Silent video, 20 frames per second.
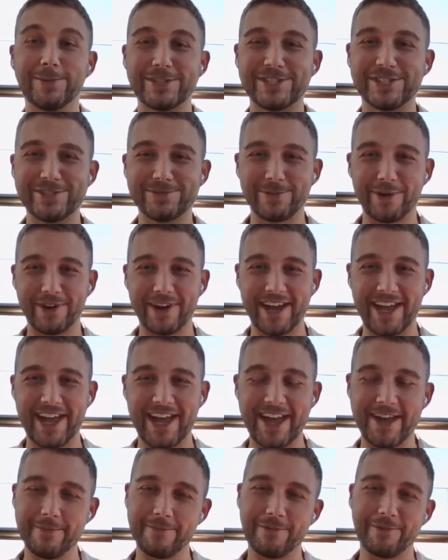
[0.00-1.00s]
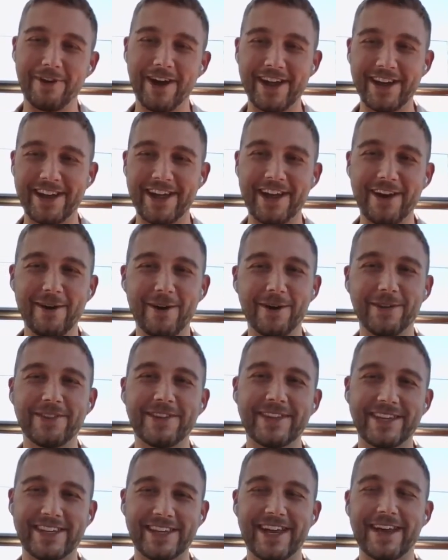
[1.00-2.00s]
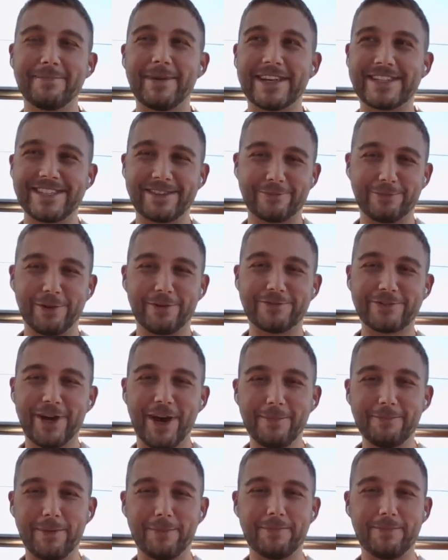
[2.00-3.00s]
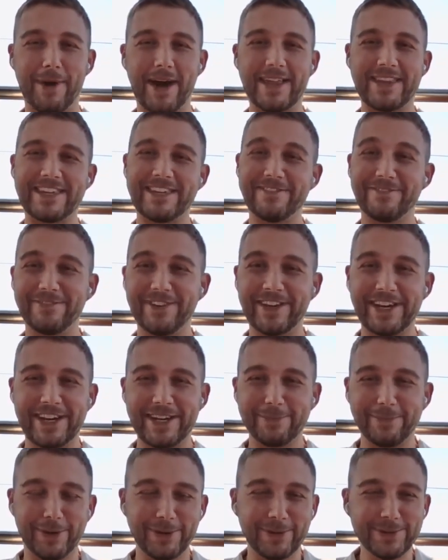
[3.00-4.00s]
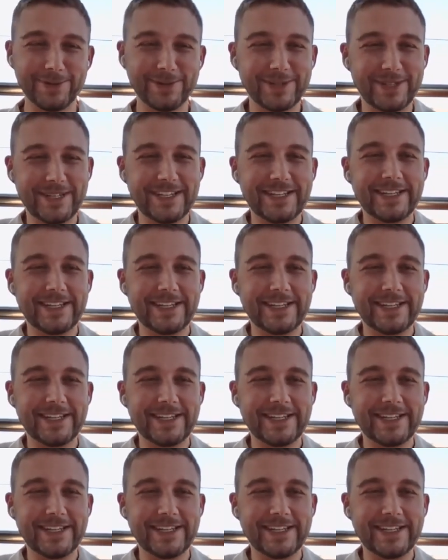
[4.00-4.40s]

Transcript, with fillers: which is where I am right now on the amazing rooftop by the infinity pool